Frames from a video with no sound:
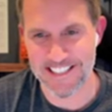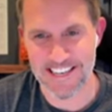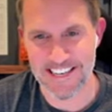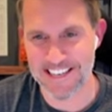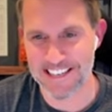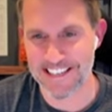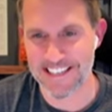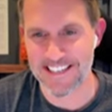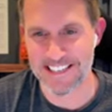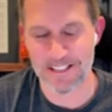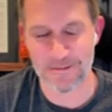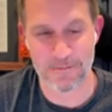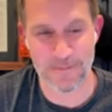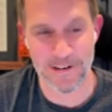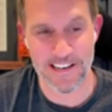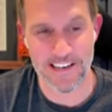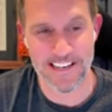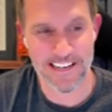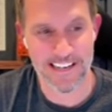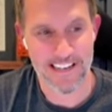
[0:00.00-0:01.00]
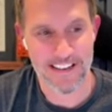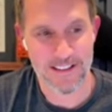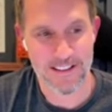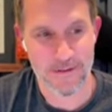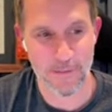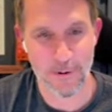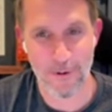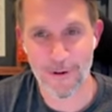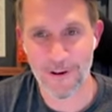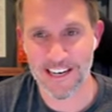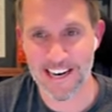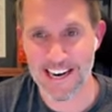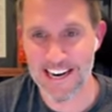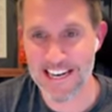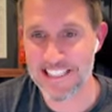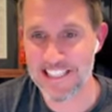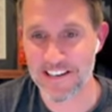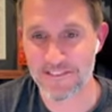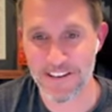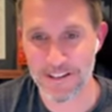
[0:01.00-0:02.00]
saying this but the more
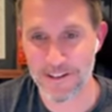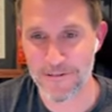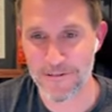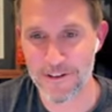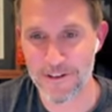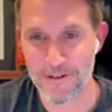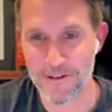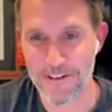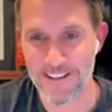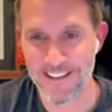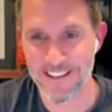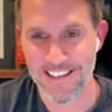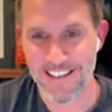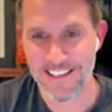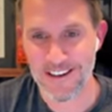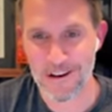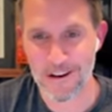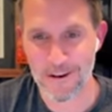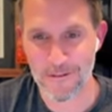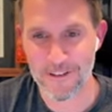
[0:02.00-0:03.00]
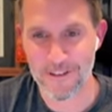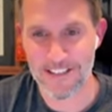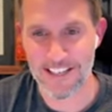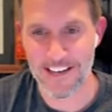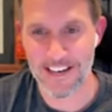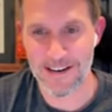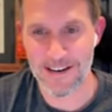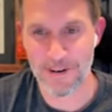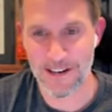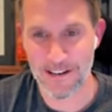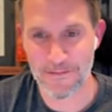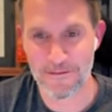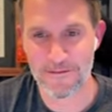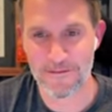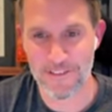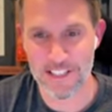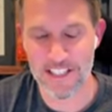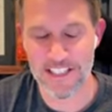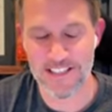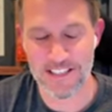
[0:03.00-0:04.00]
guys i've interviewed over time i've
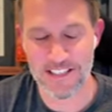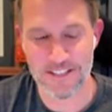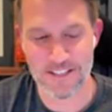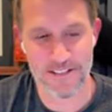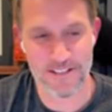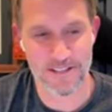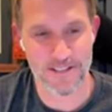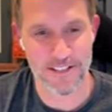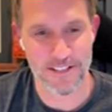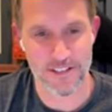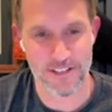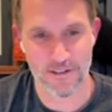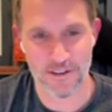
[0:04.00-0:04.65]
seen this this